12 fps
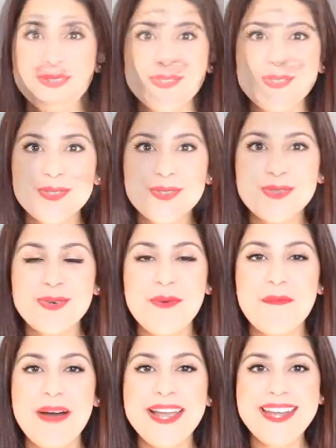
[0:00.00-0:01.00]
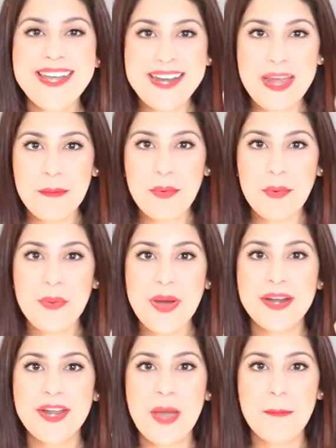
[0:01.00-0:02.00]
On to my
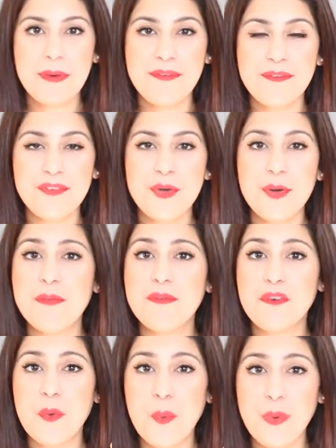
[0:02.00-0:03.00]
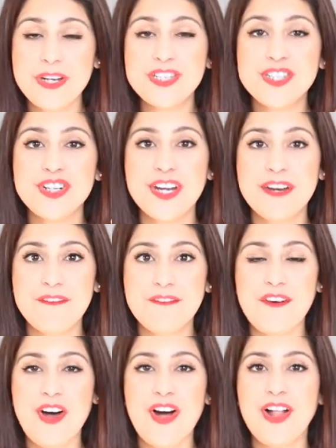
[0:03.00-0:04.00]
#1 perfume for winter and
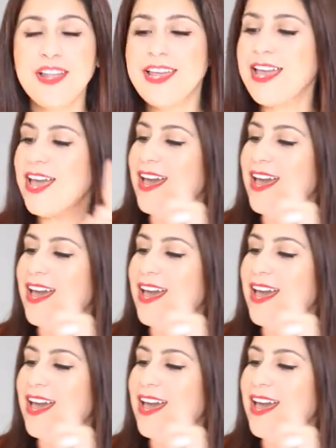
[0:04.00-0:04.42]
fall,